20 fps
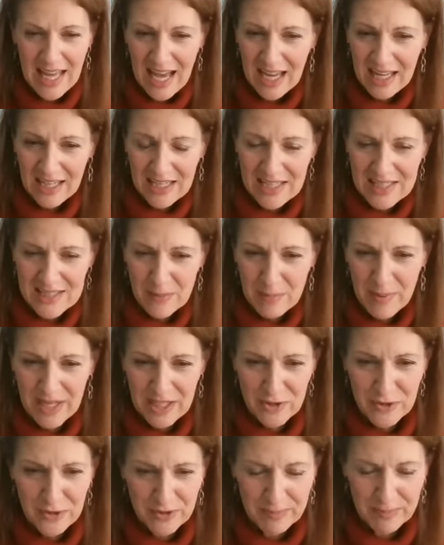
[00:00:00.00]
That is a
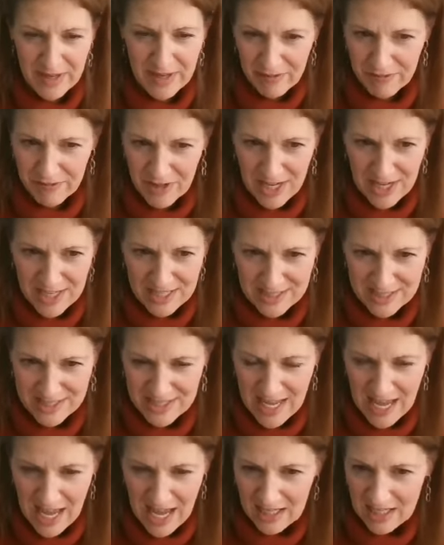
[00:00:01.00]
bedroom, my friends.
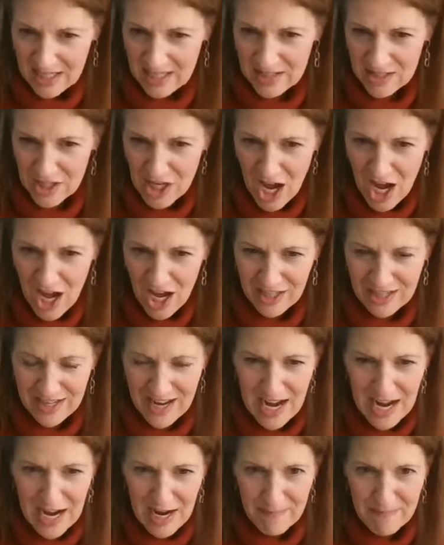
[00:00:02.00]
That is not